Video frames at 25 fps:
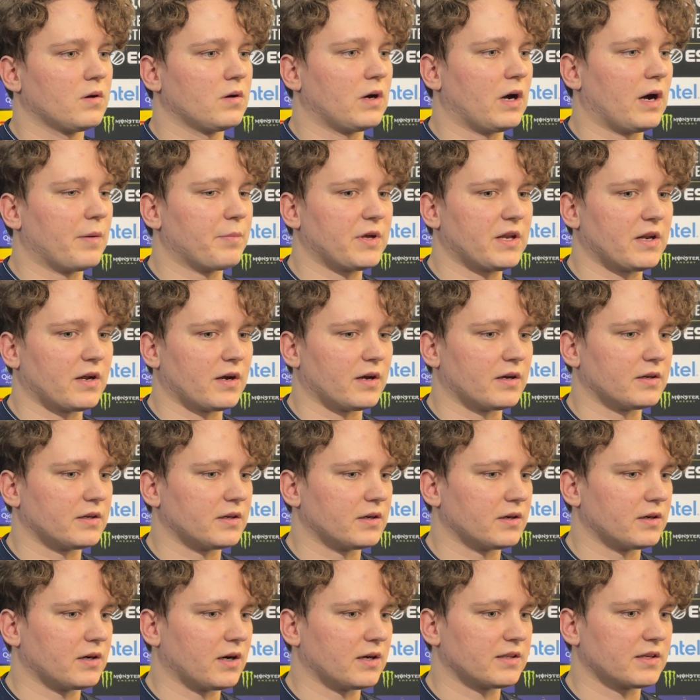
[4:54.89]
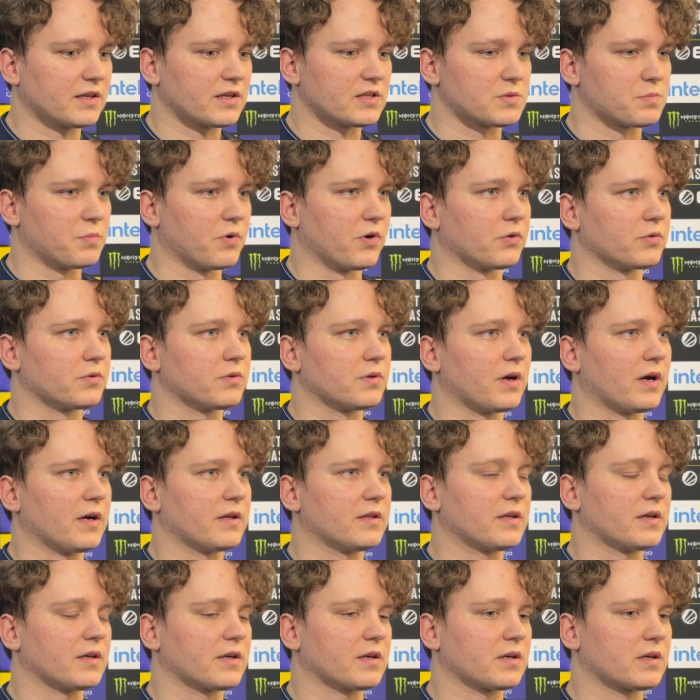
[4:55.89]
I mean, I think it's both. I
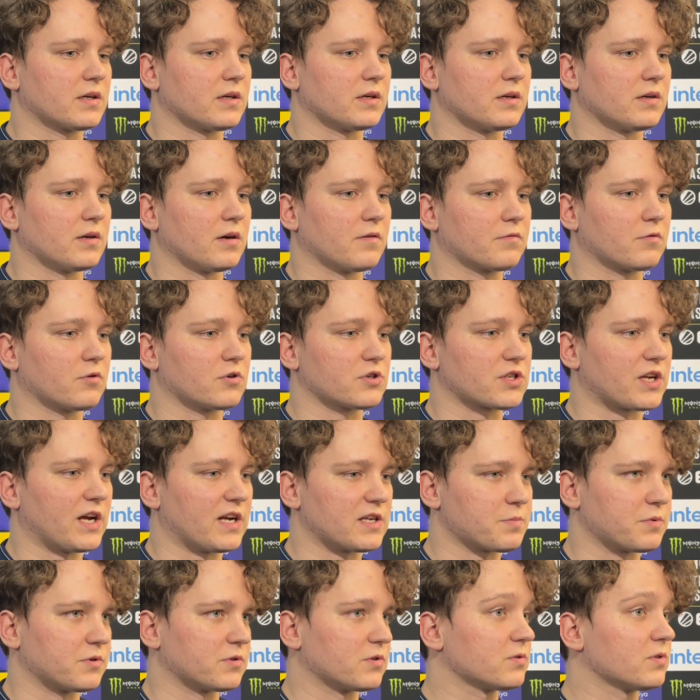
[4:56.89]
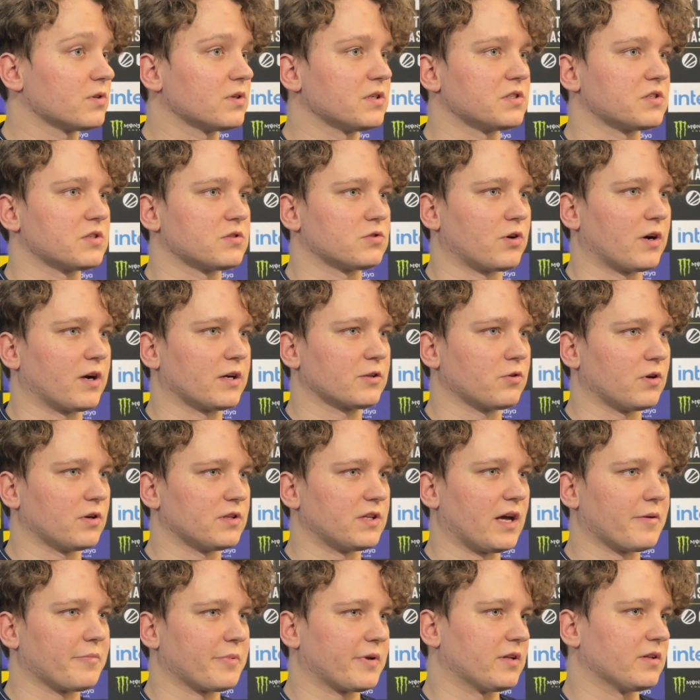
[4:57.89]
think, of course, Casper is trying to
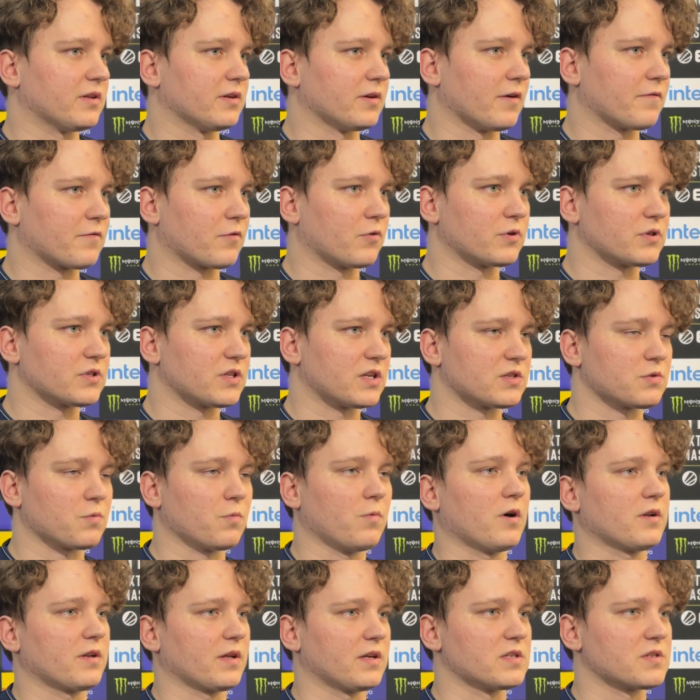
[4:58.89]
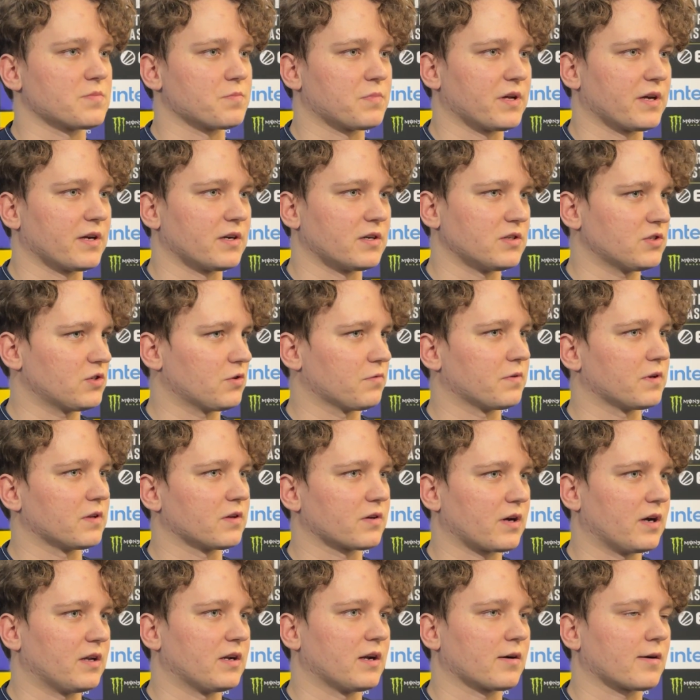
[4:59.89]
adapt. He, of course, doesn't want his players to feel
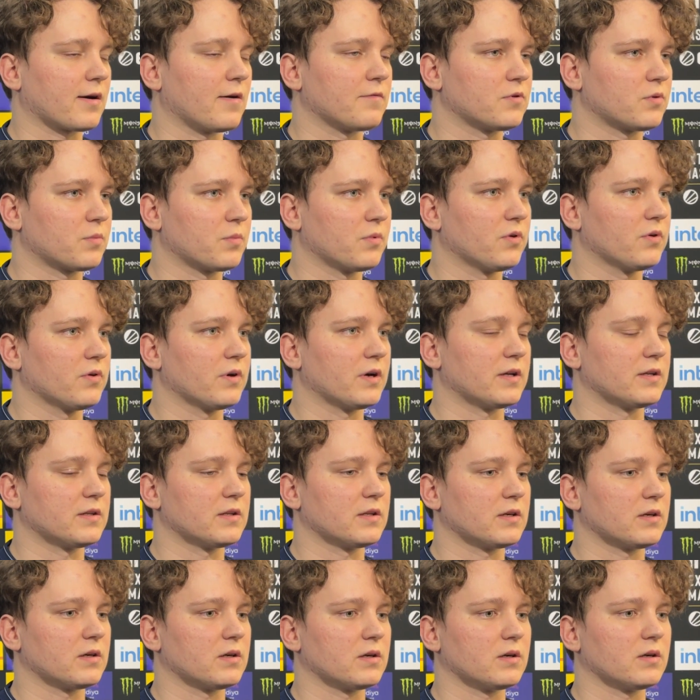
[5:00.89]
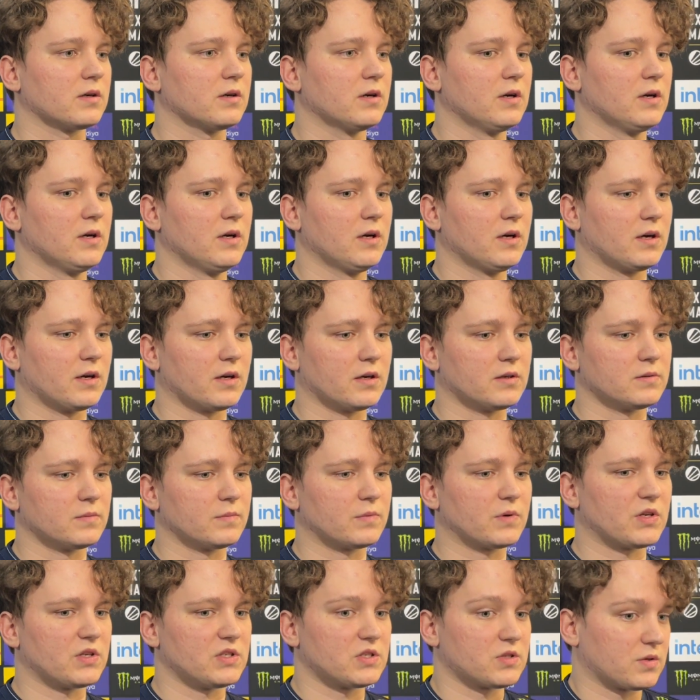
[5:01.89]
kind of uncomfortable, and
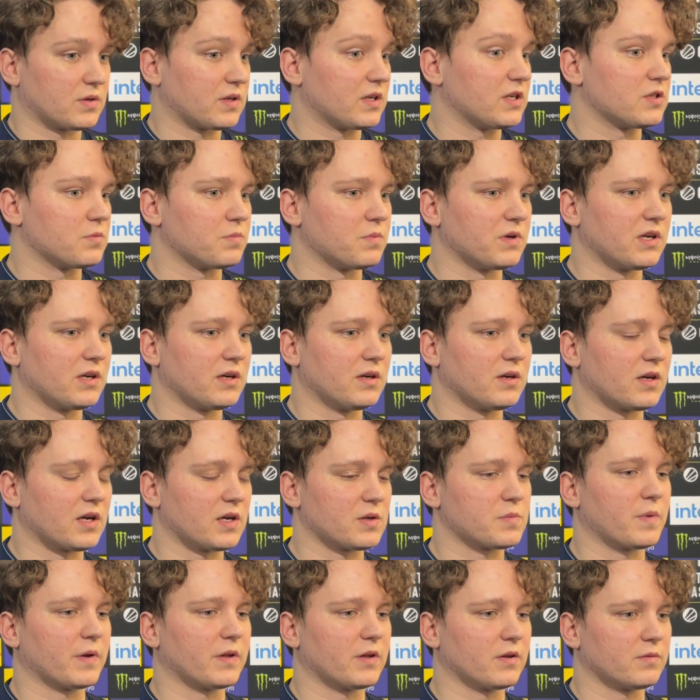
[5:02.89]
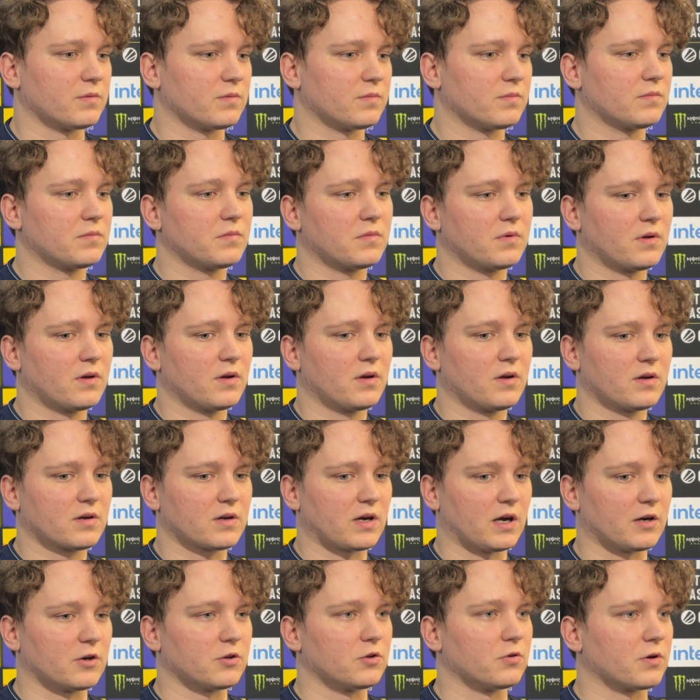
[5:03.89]
he's been
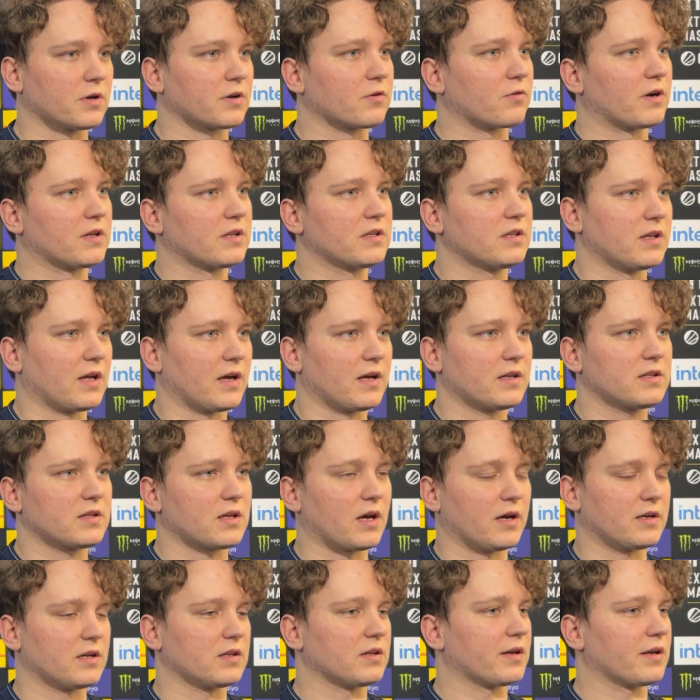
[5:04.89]
kind of doing great in that, kind of